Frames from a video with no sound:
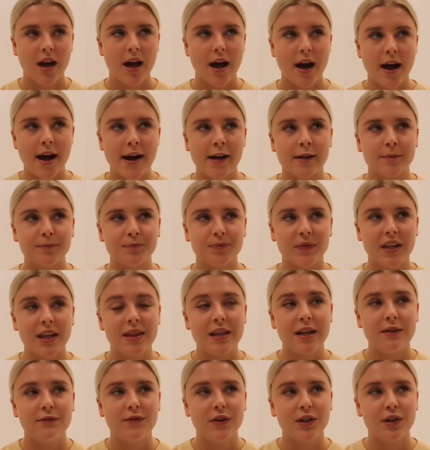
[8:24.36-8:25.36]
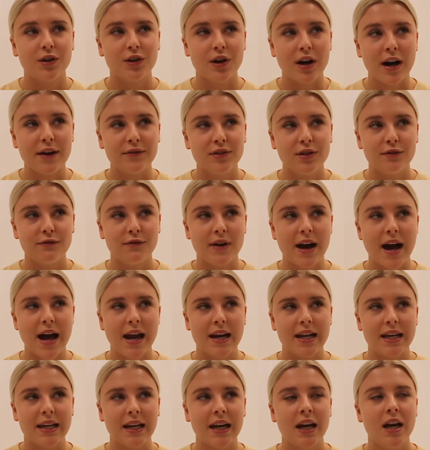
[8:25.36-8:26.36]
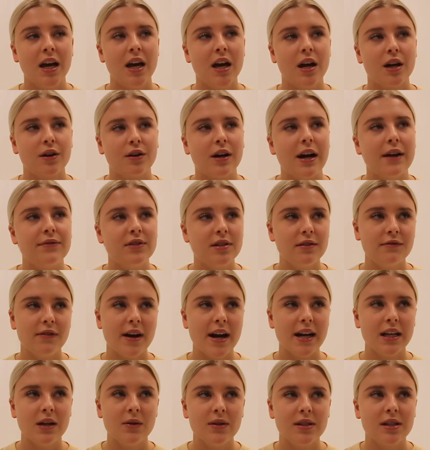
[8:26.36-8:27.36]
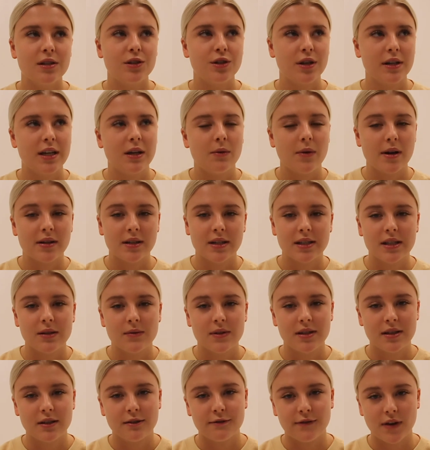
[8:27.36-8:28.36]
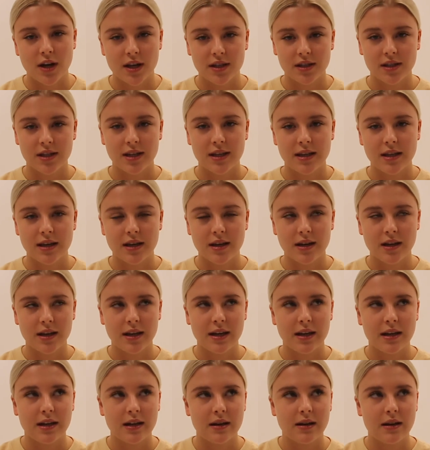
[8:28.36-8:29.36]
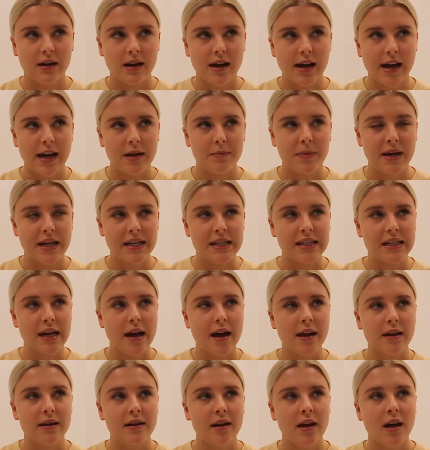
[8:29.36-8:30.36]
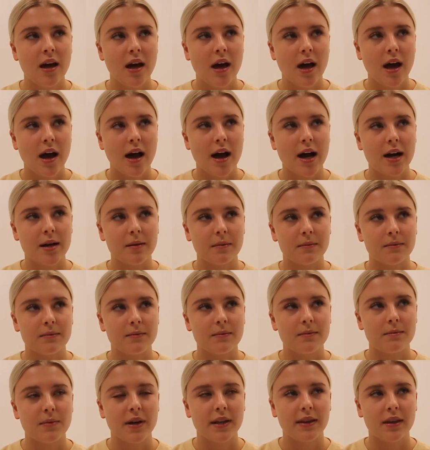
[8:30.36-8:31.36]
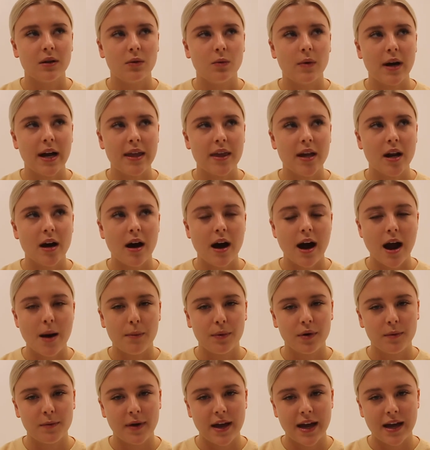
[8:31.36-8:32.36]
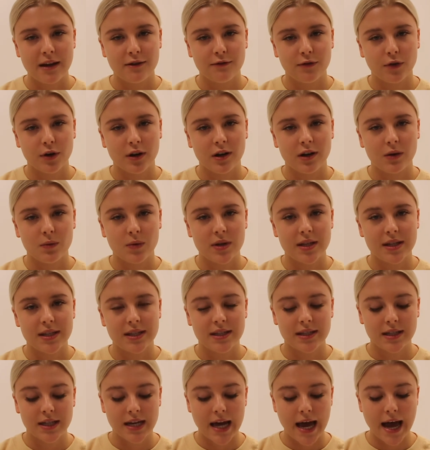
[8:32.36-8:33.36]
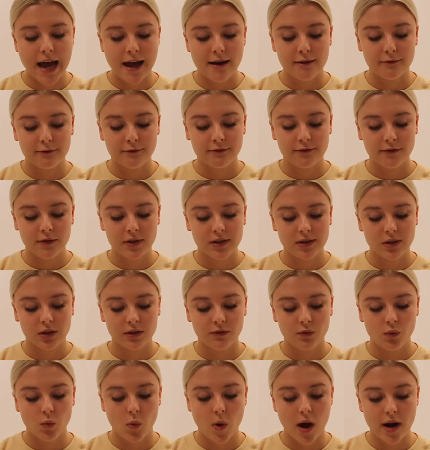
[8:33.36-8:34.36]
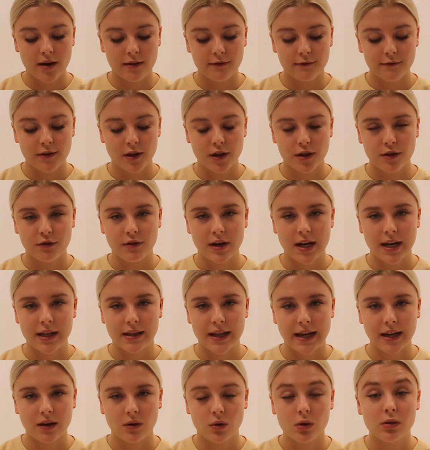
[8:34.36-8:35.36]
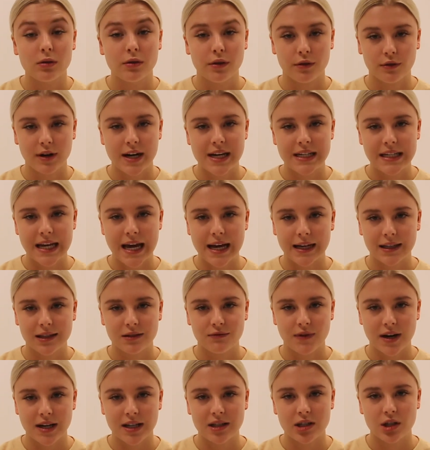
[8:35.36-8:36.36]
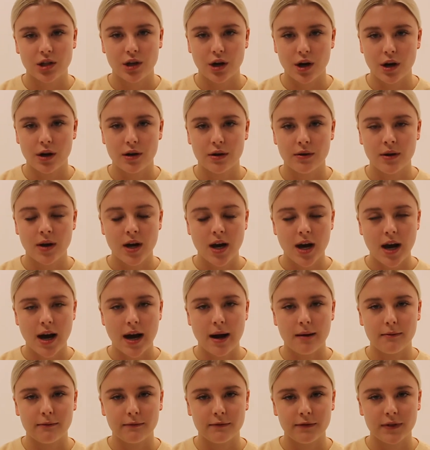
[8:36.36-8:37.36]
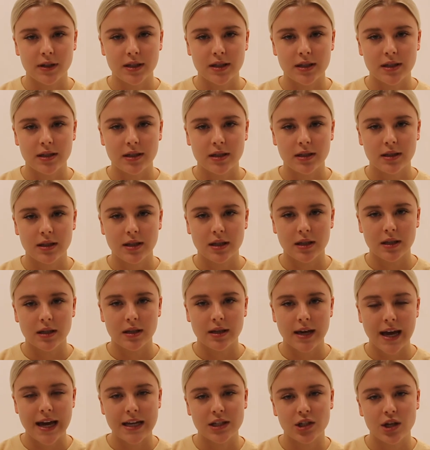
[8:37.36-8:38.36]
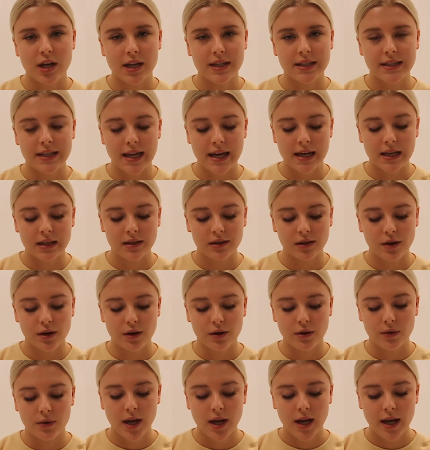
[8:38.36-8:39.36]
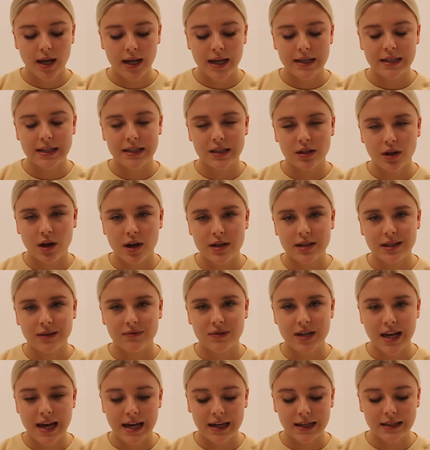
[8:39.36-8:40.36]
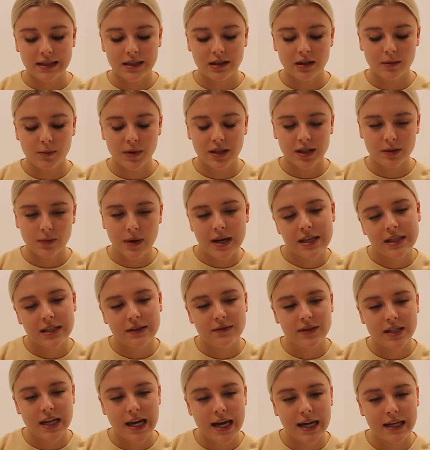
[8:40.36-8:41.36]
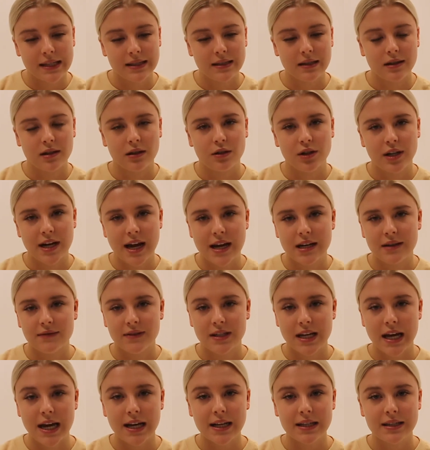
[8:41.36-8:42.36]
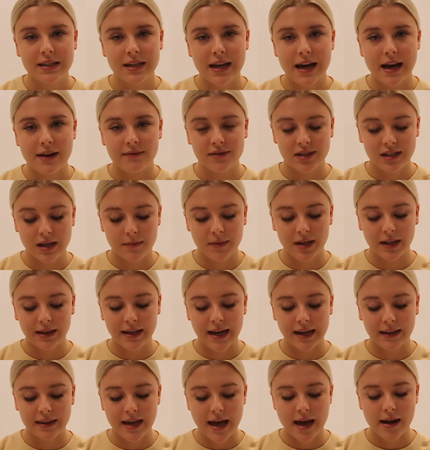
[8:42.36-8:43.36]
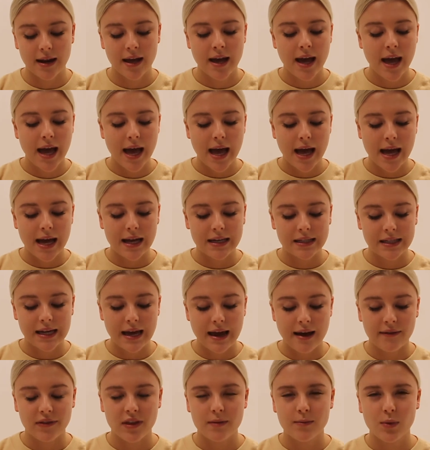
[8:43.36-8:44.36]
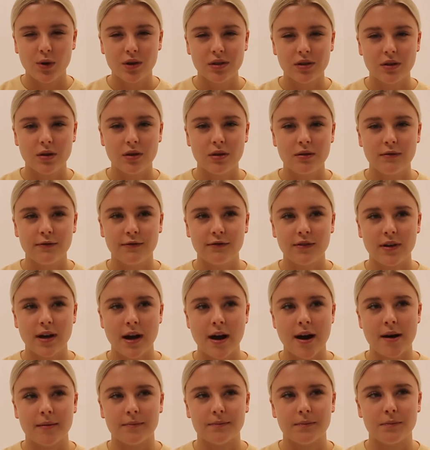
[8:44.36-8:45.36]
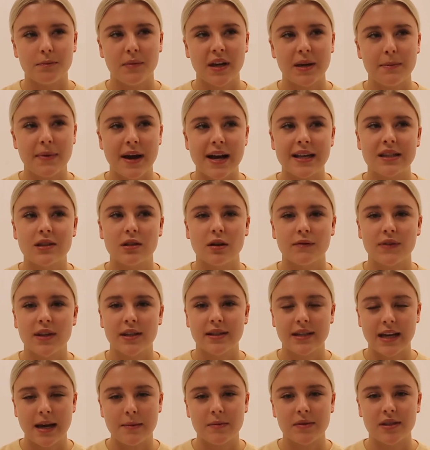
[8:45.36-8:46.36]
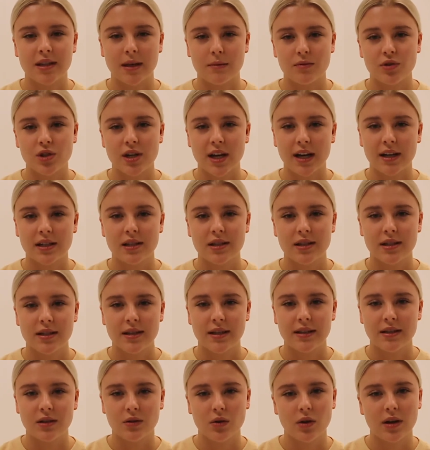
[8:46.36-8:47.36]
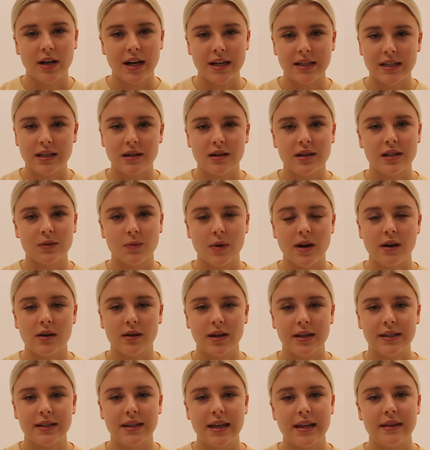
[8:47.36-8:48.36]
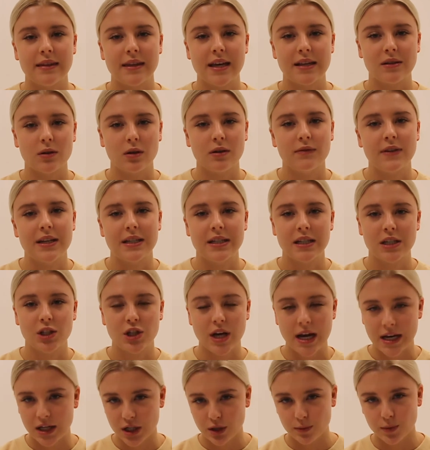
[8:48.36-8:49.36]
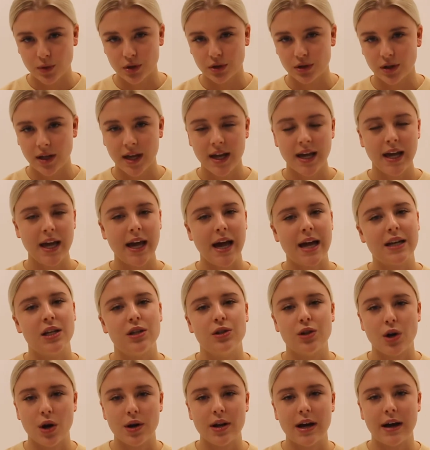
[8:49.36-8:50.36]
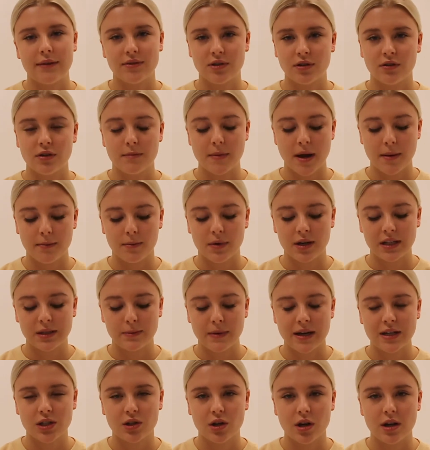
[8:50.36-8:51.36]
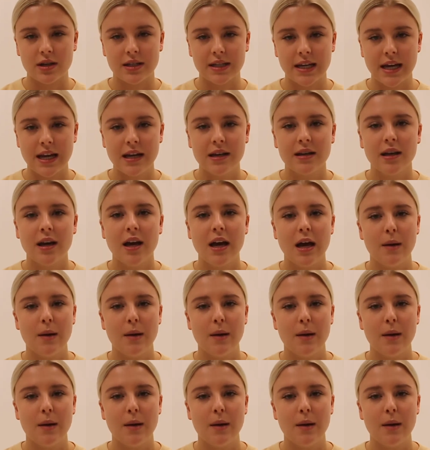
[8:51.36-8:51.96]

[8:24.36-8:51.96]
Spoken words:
And then for crafted writing was a tricky one because it was the first year that it had been done. But the way that I prepared for it was to have sort of one of the 3, like all 3 texts ready to go for the HSC. So a discursive text, a persuasive text, and a creative text, to have something like that. And to have them all sort of be based off the same subject is a good idea as well, because then they're sort of interchangeable and you don't have to remember as much content.